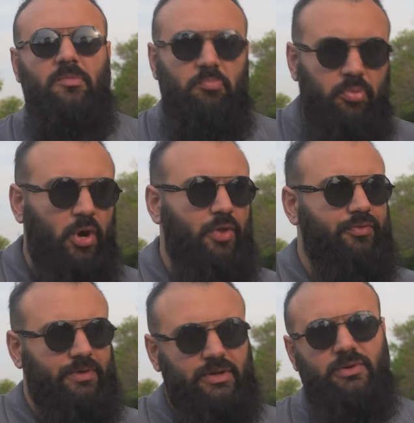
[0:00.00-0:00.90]
both
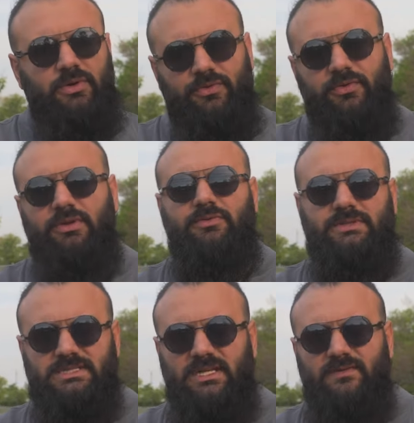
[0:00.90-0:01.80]
record through the
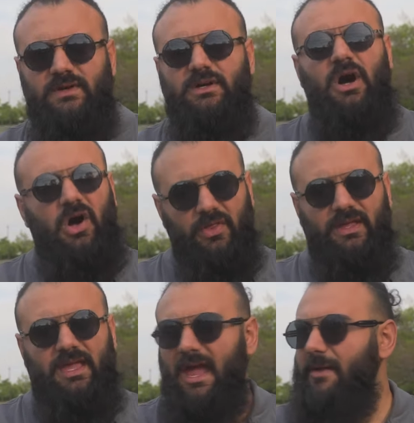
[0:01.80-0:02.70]
receiver on the
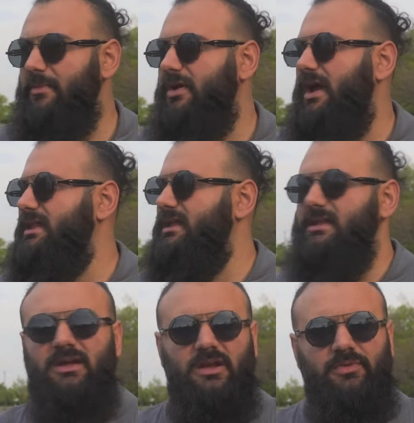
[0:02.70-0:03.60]
camera, and then
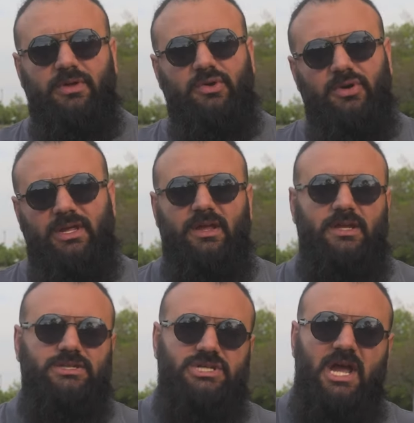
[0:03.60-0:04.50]
they're gonna record a
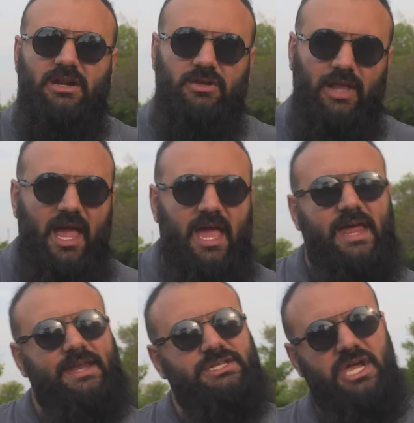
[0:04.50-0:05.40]
channel A
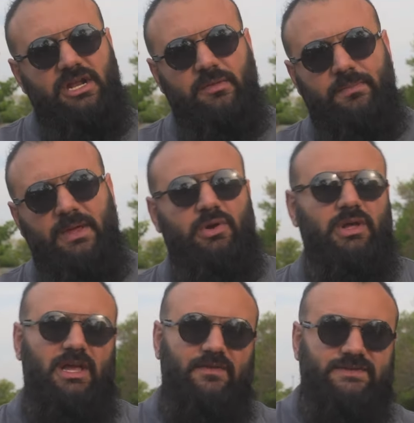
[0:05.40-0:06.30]
and a channel B, or a
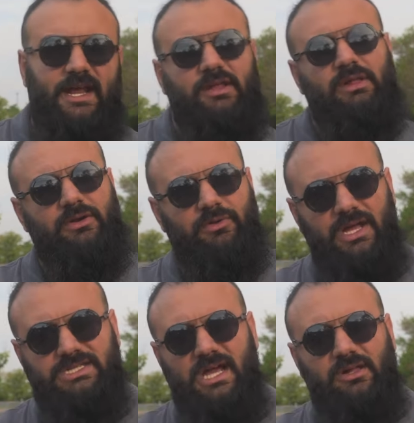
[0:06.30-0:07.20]
left channel and a
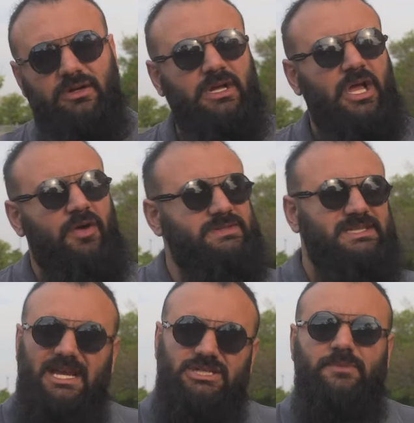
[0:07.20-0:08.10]
right channel, which is
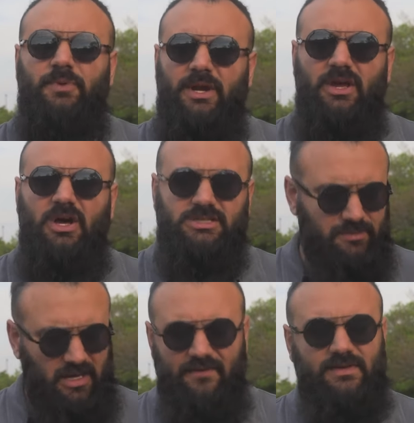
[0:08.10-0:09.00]
actually pretty awesome.
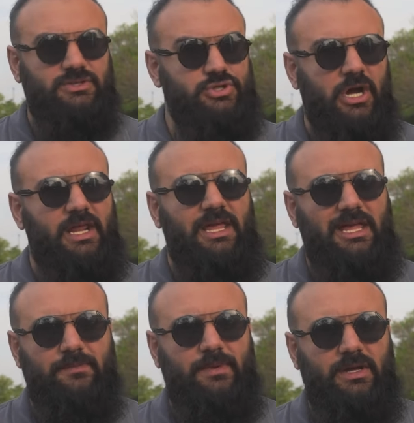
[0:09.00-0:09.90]
I haven't tried it
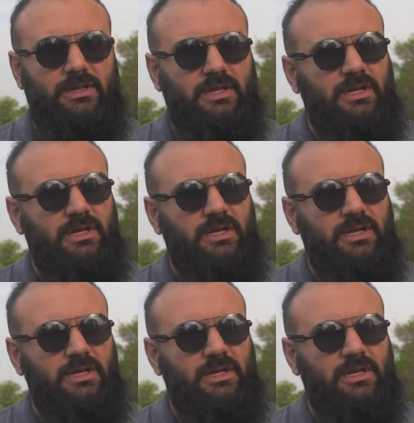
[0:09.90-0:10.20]
yet, but